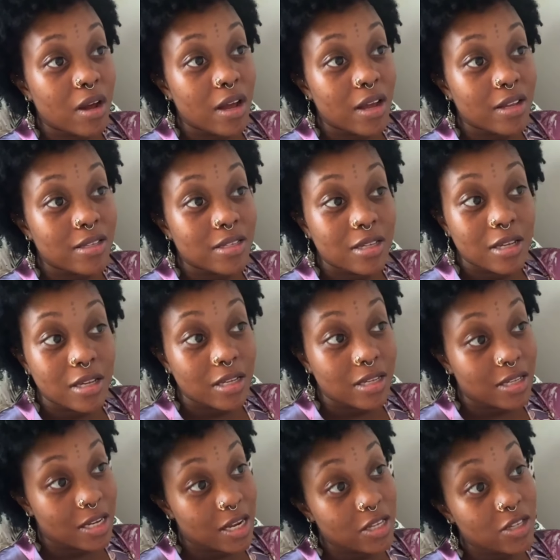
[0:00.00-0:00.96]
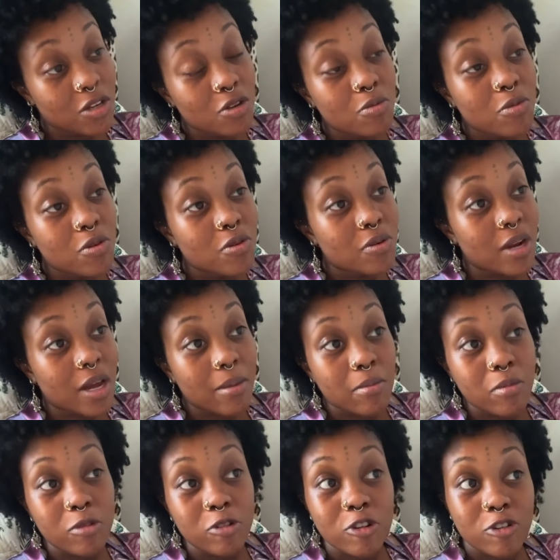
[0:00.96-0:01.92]
But today's a new moon.
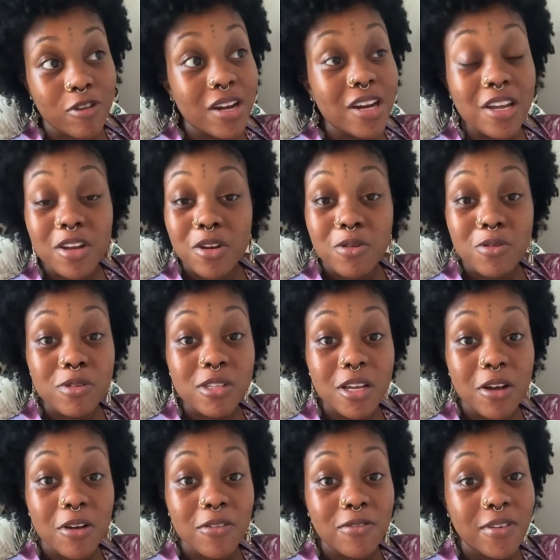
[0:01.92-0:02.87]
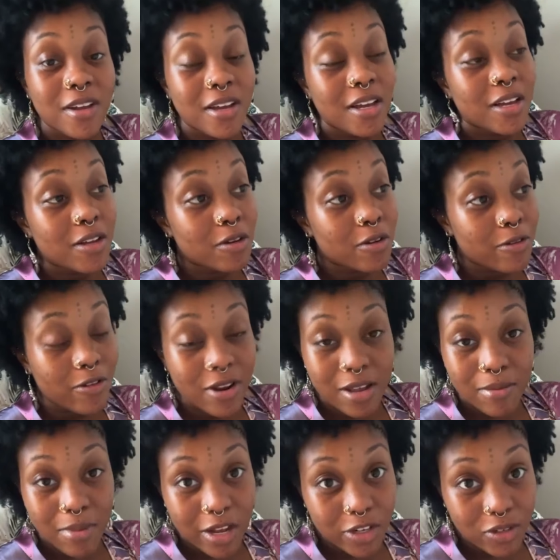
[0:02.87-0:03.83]
I'm creating a new self,
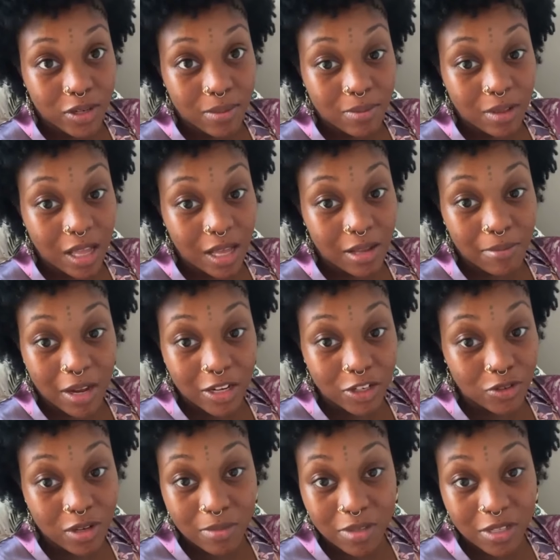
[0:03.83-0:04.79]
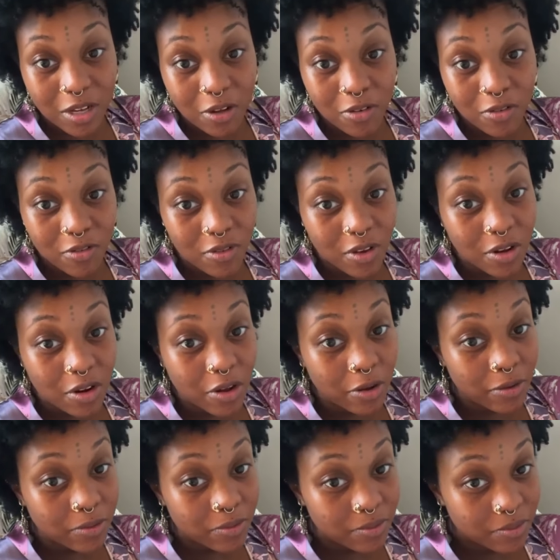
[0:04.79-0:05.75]
creating my dream my dream self. You
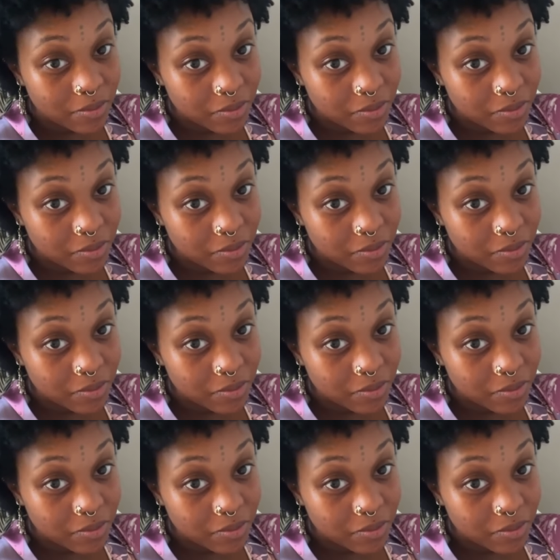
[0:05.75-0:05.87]
know.